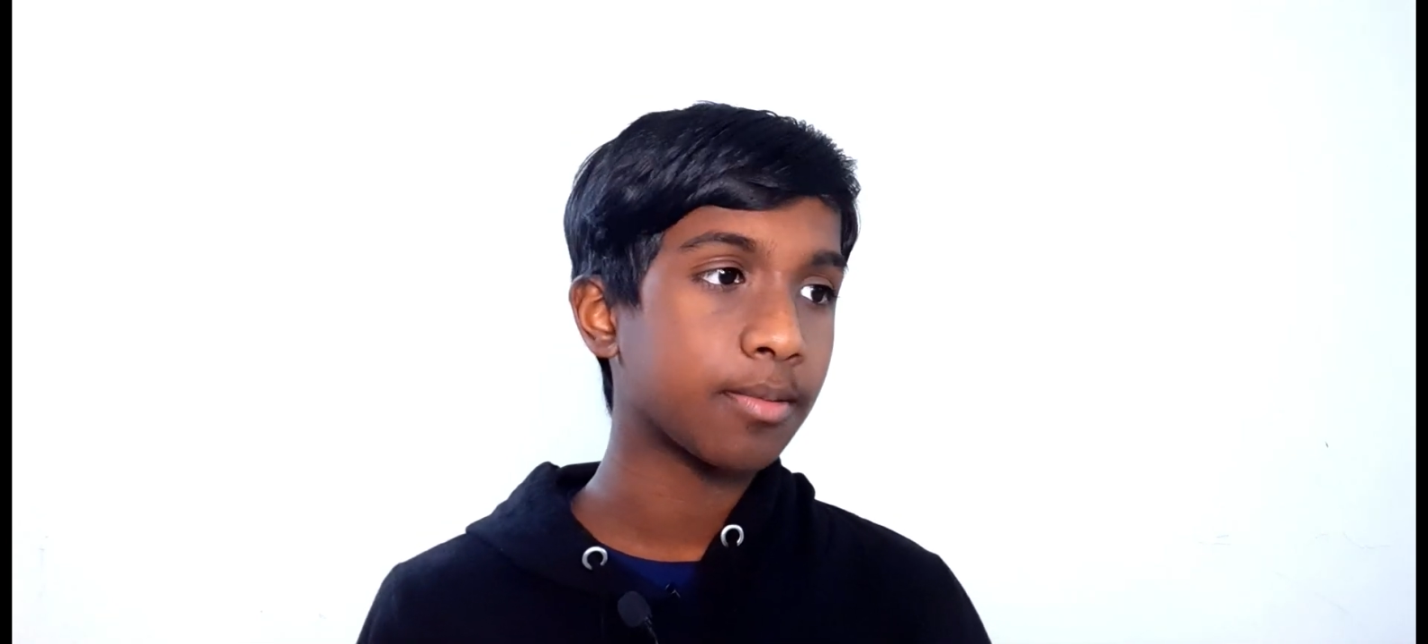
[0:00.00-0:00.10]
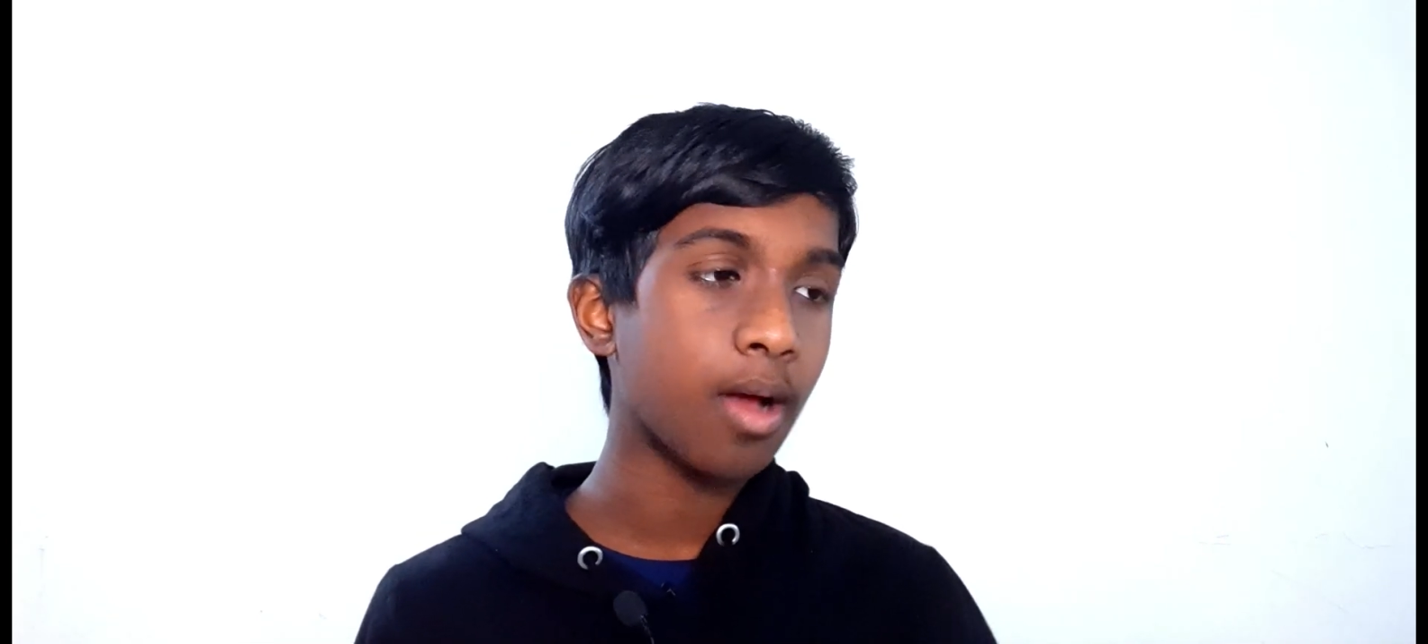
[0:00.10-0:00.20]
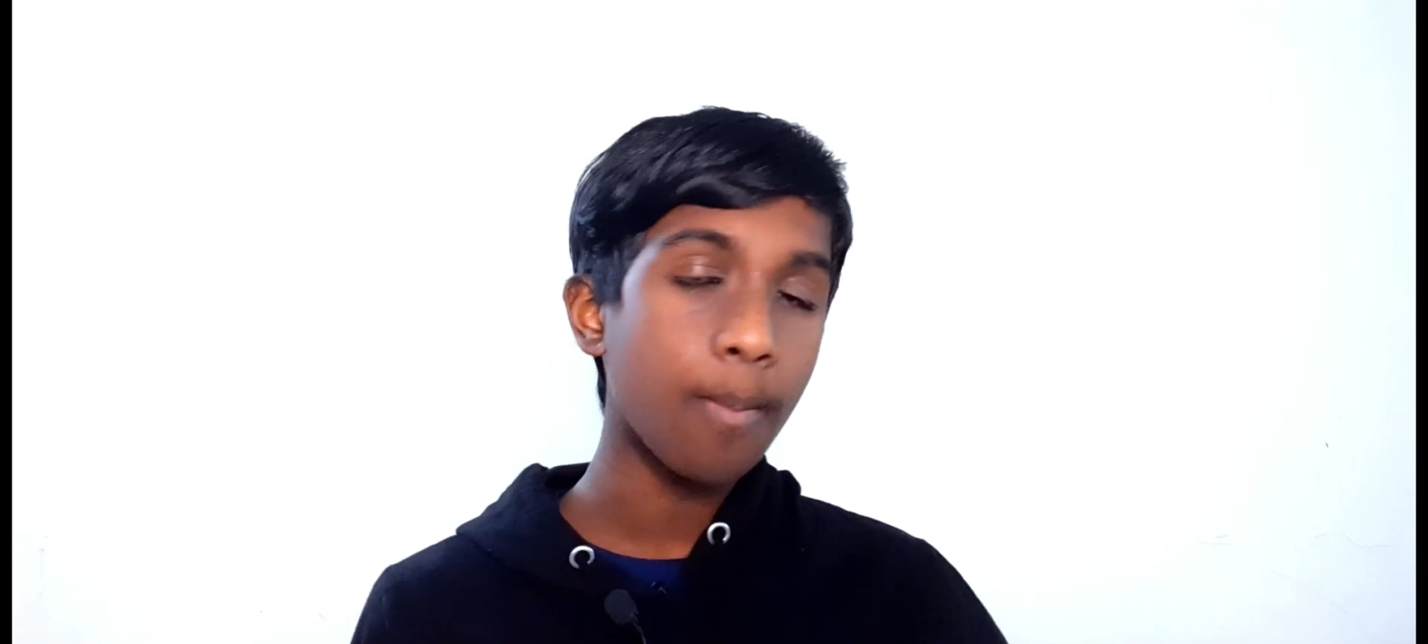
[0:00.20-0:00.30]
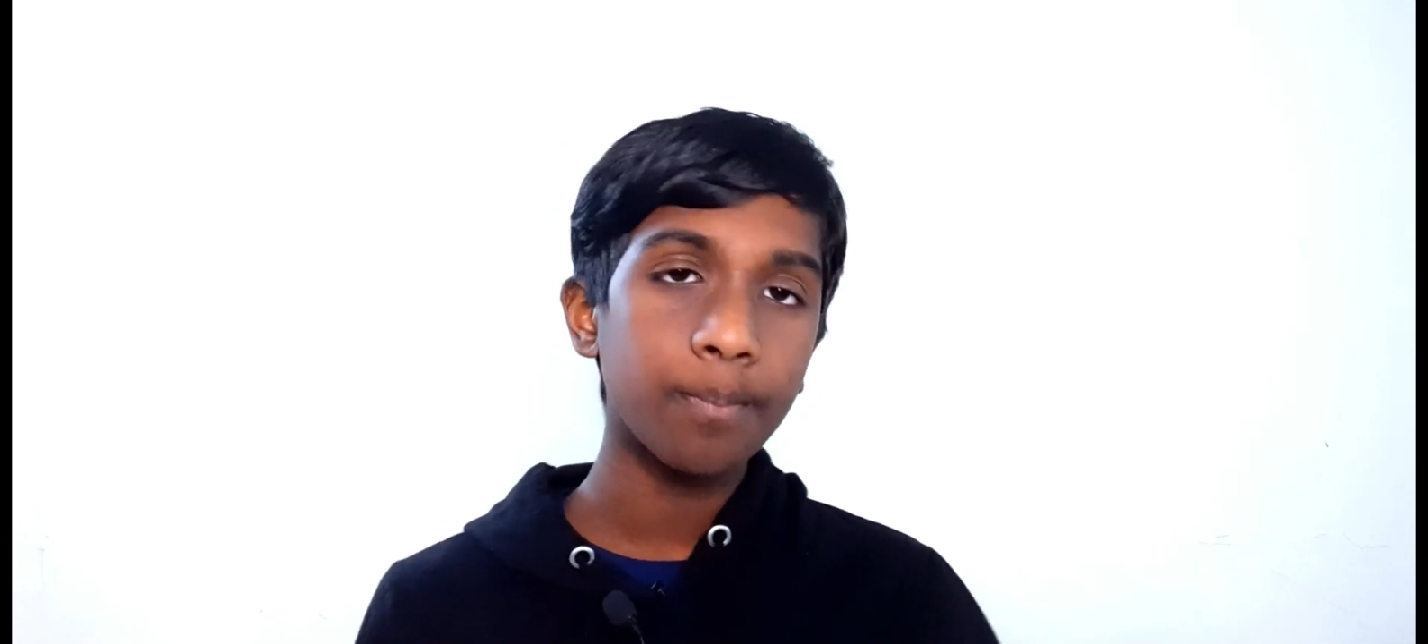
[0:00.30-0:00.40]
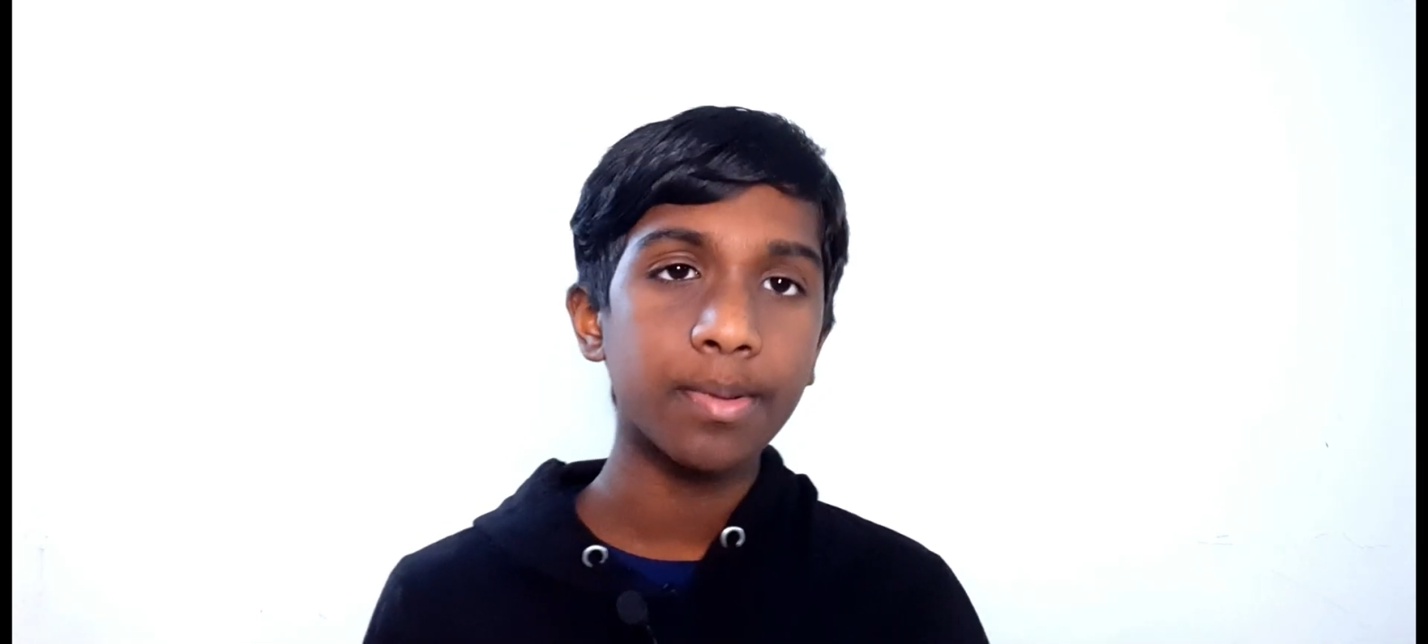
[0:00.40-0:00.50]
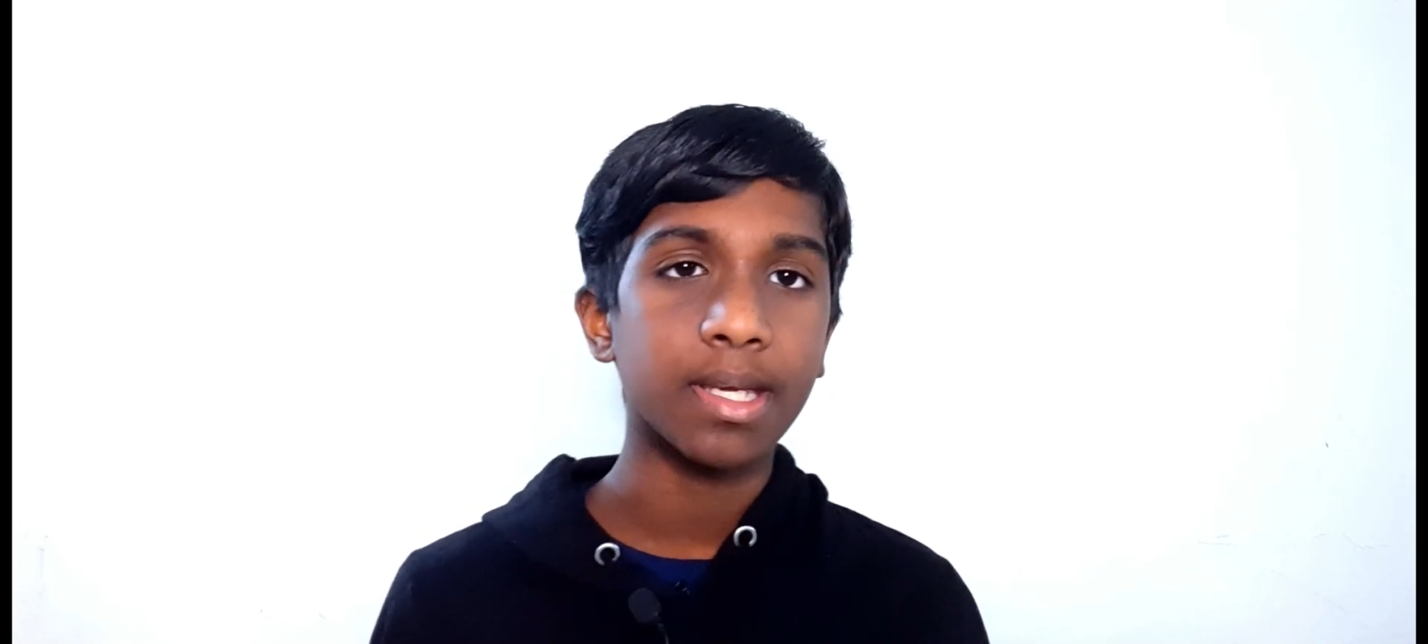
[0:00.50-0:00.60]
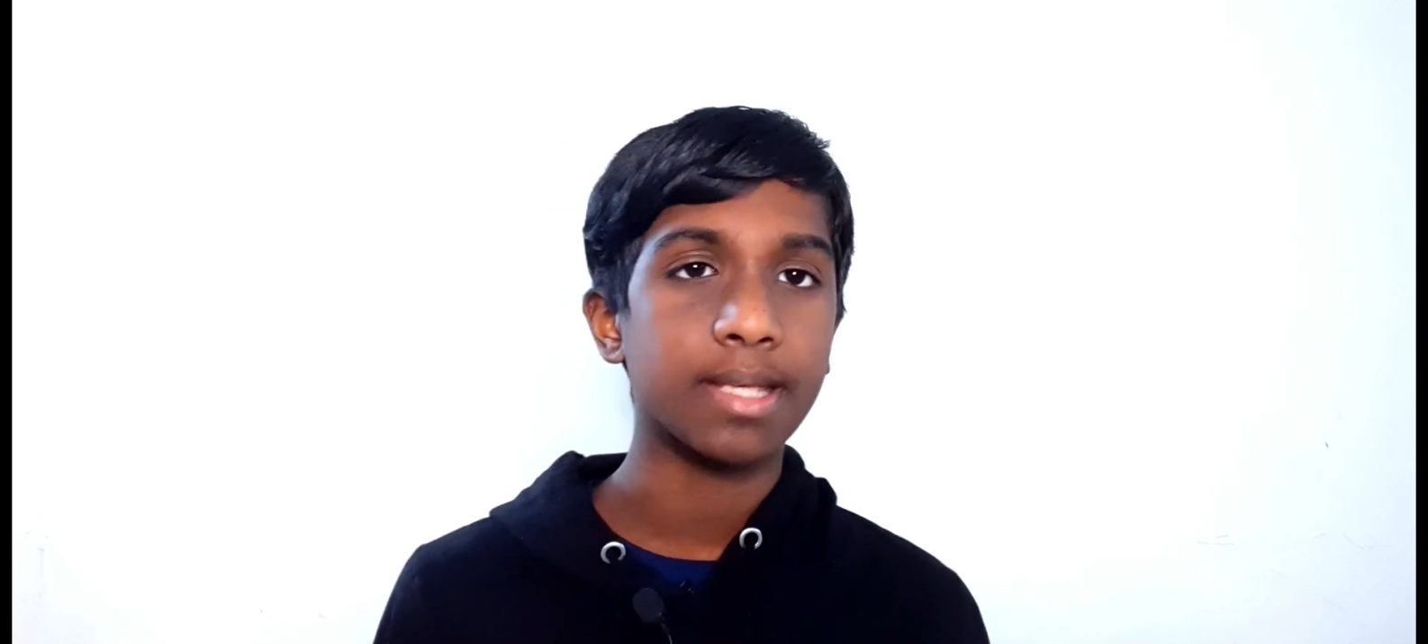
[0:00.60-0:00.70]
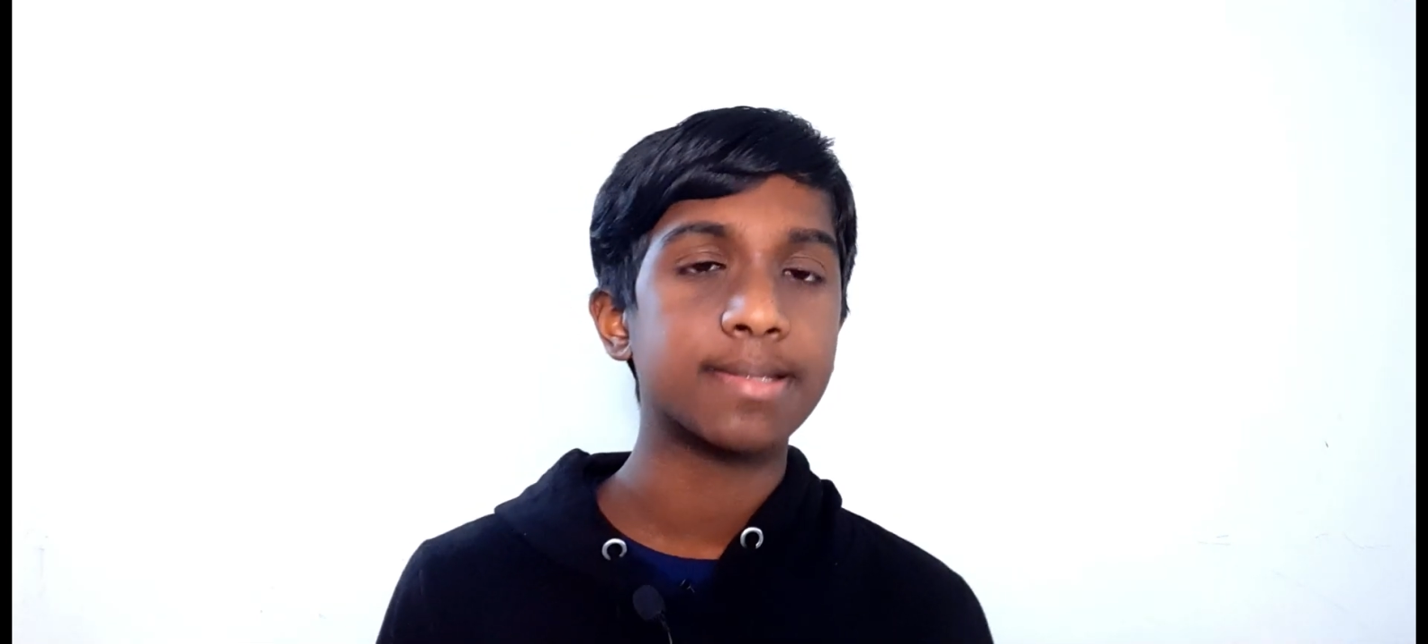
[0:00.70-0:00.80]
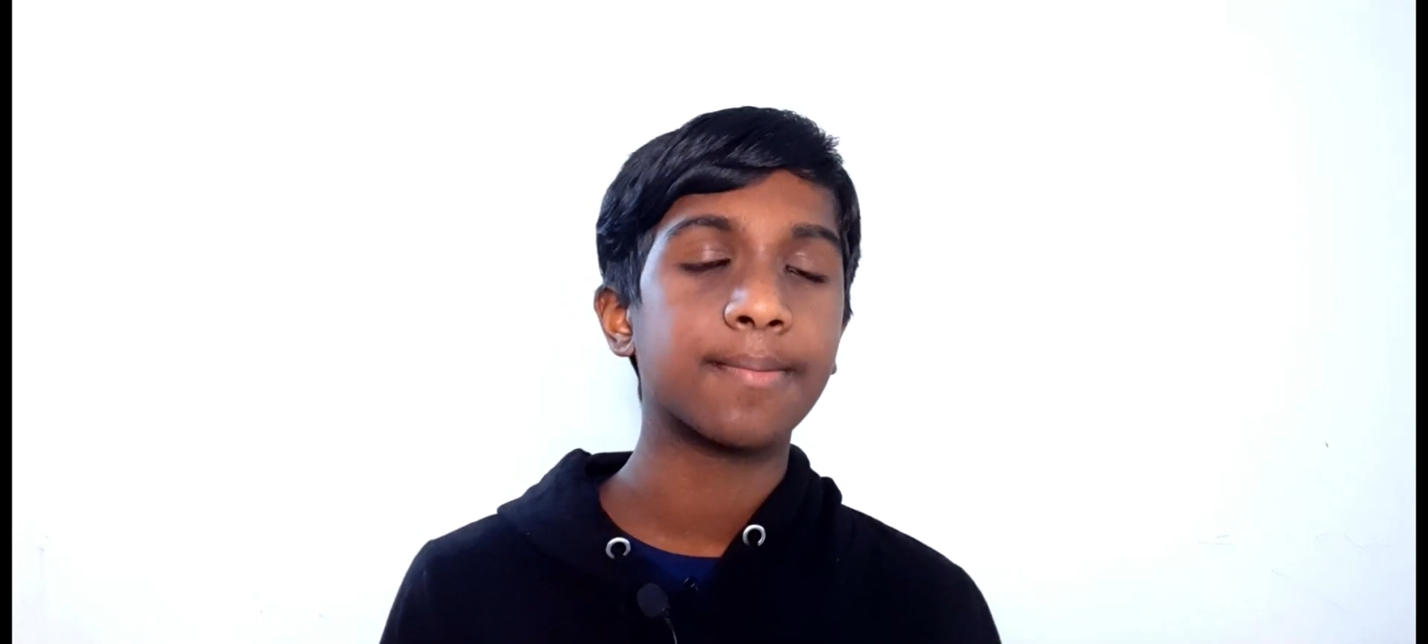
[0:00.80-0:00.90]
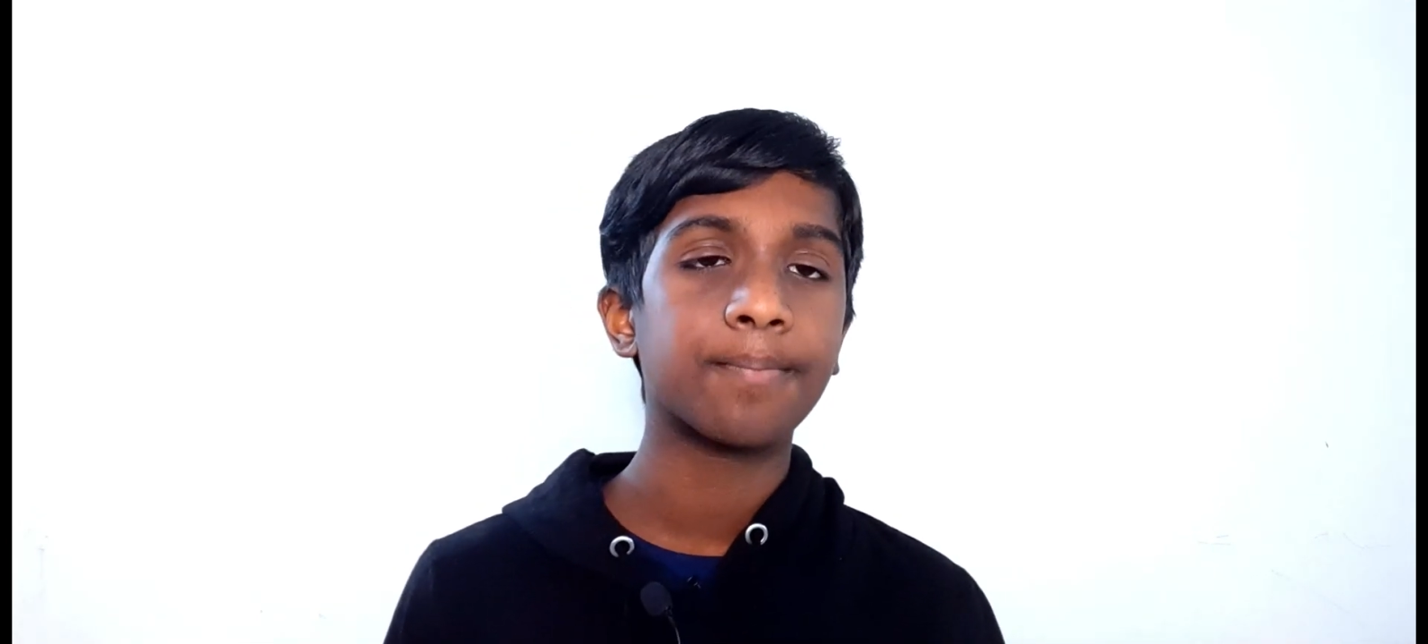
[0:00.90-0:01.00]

companies.